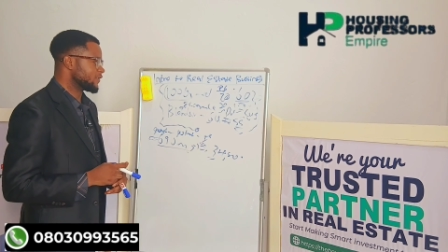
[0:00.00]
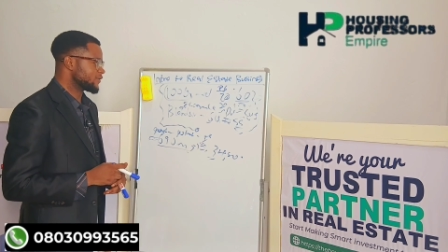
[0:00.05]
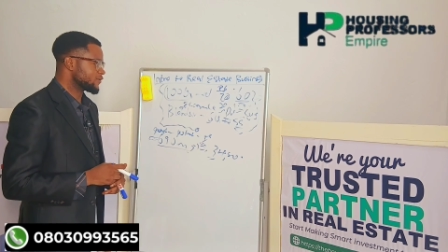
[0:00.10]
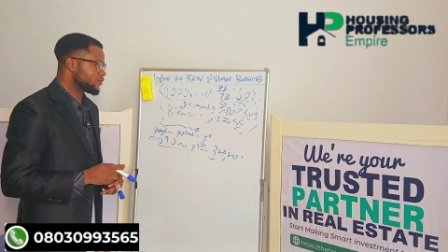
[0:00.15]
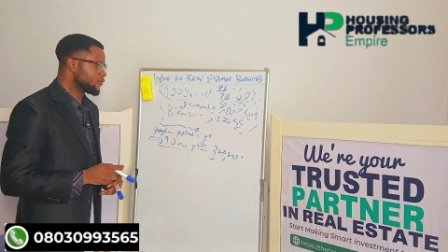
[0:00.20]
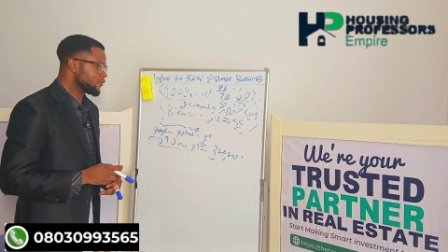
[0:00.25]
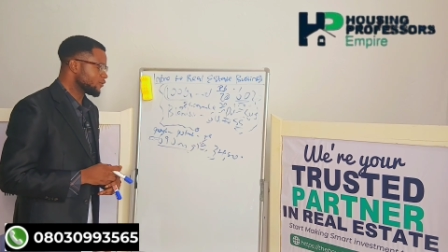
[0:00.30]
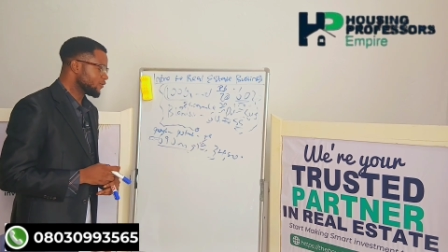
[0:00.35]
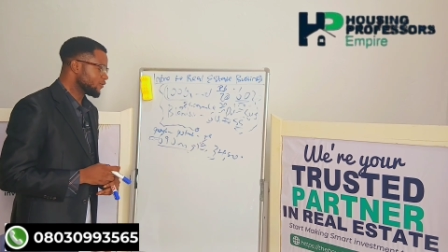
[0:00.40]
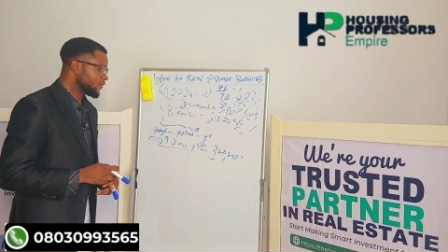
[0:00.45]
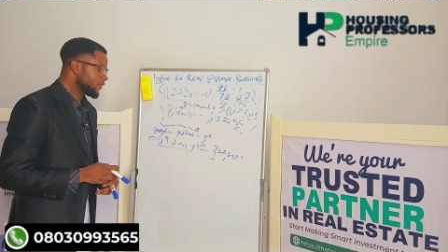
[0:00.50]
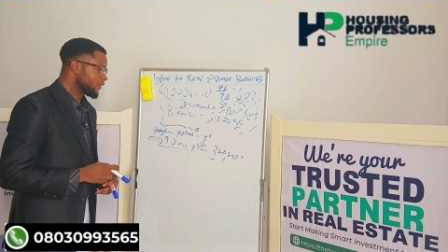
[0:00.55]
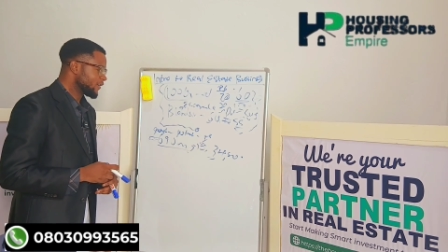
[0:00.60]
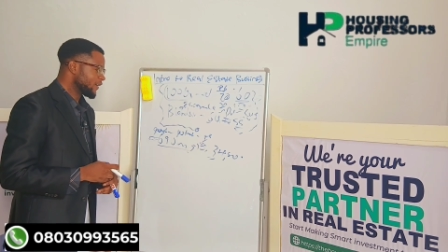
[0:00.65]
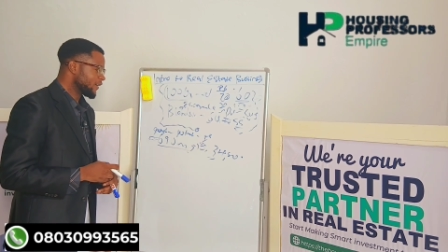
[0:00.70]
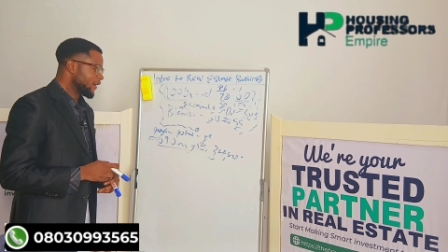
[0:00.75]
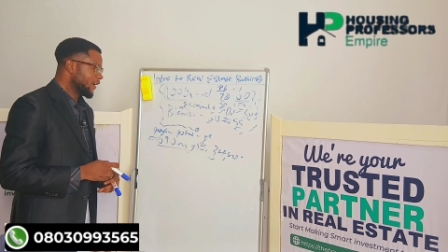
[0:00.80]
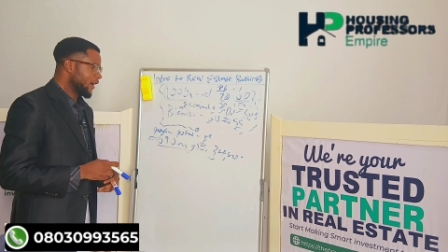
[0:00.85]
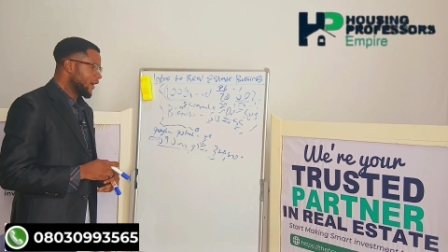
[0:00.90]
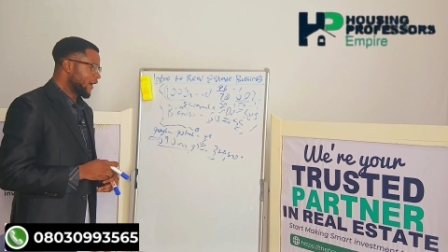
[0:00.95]
So
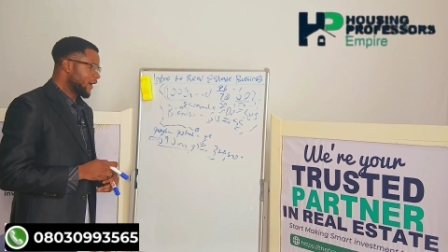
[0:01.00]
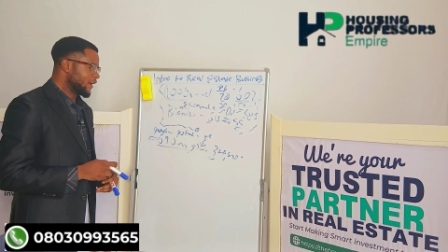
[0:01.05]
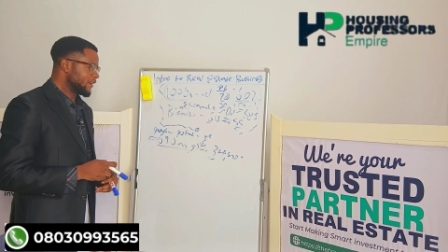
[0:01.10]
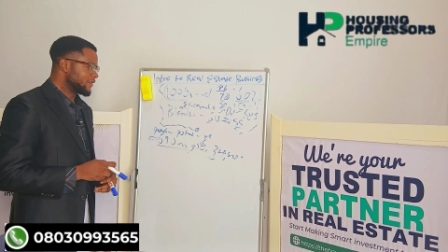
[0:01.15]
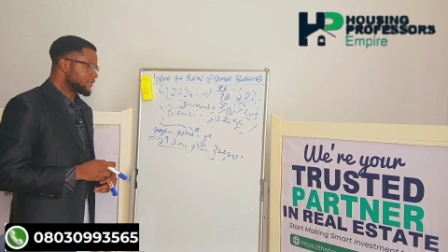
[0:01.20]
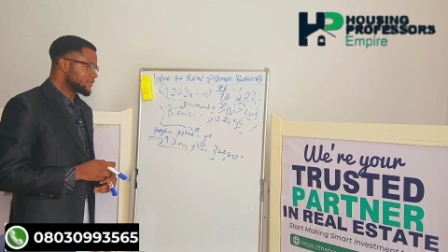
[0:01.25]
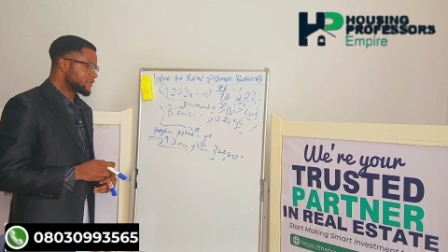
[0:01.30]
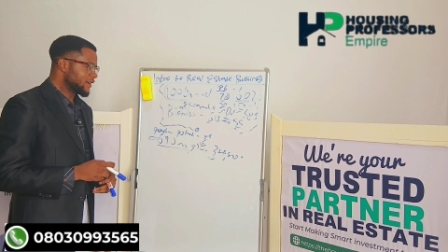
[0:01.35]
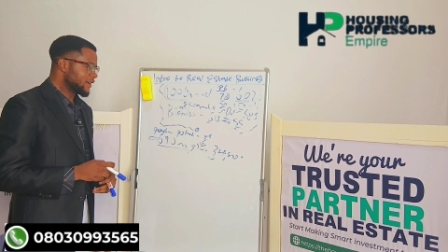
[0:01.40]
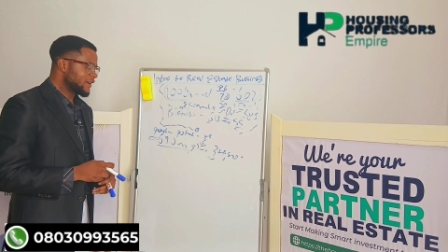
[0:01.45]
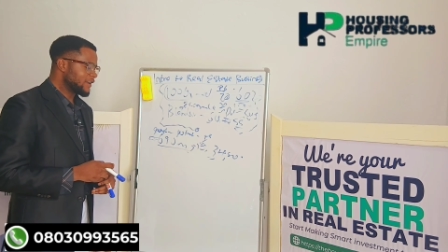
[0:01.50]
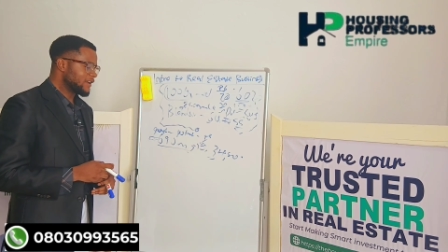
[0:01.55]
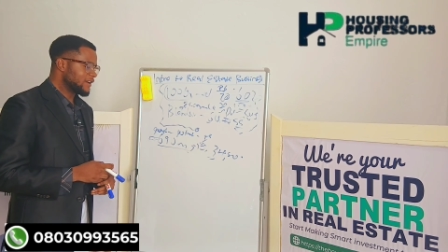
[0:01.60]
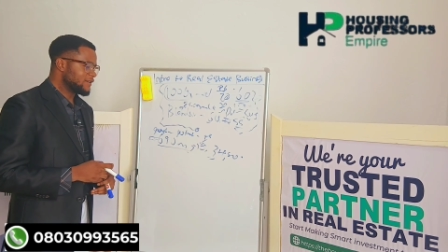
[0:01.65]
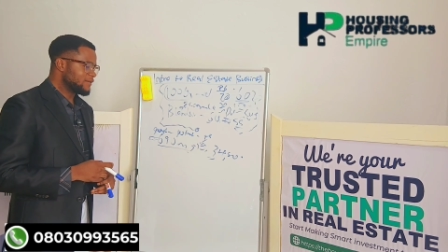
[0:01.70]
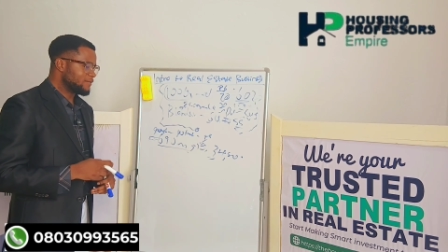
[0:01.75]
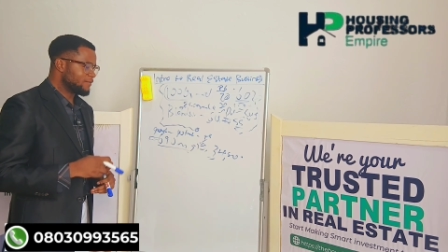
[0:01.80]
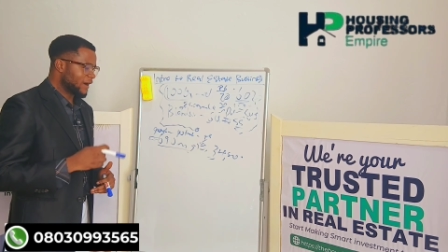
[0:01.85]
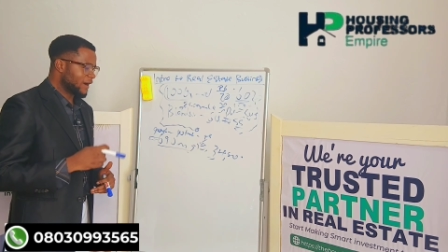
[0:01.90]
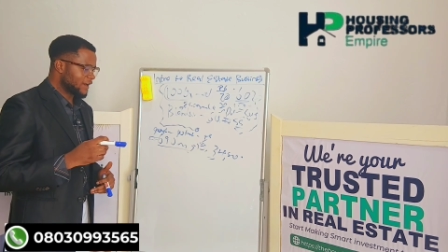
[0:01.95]
I
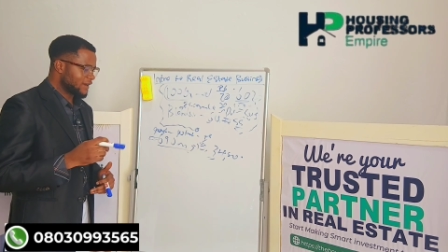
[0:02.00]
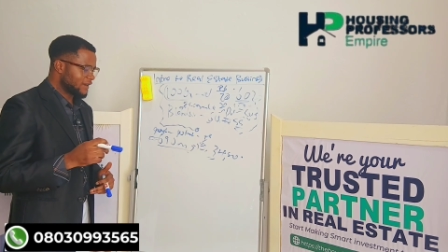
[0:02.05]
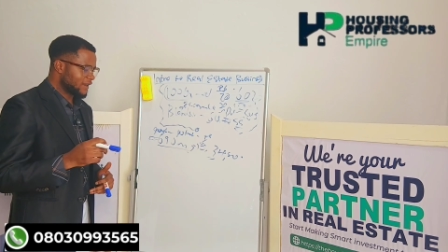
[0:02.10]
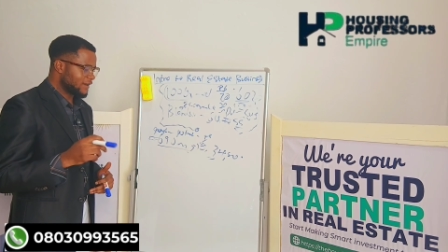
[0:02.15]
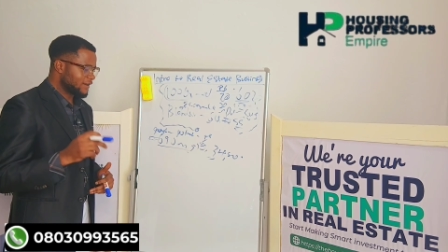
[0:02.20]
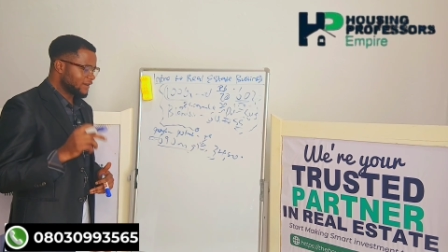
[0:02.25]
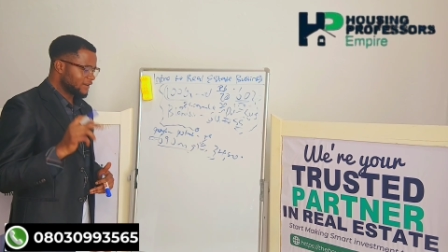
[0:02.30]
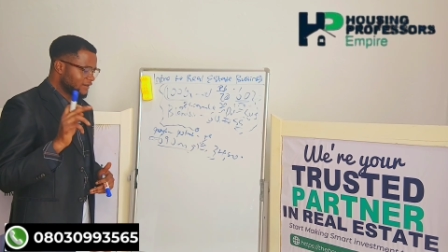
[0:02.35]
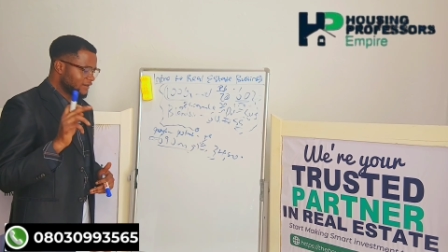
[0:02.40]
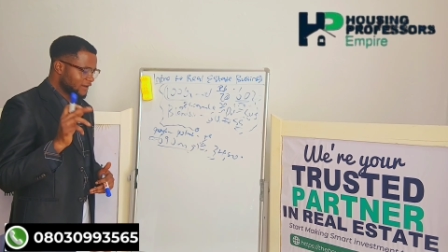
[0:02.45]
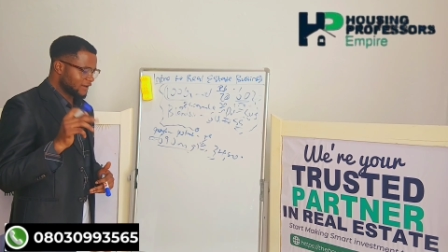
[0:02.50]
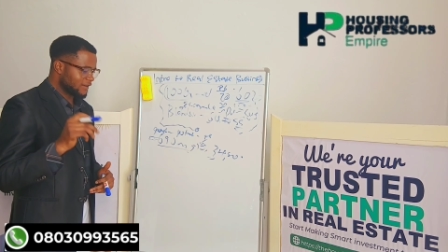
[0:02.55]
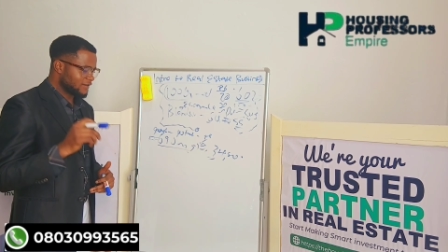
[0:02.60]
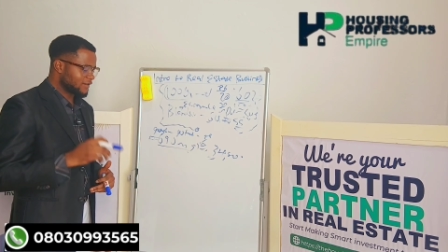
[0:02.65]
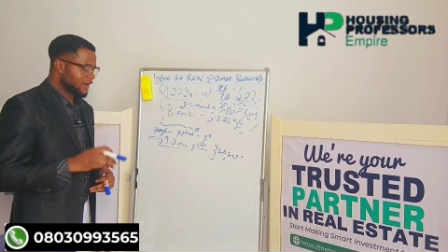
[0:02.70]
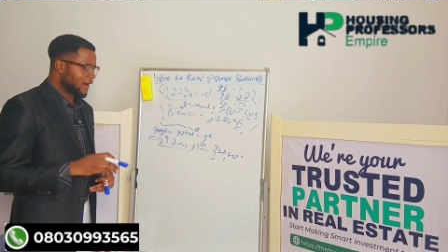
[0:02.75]
decided then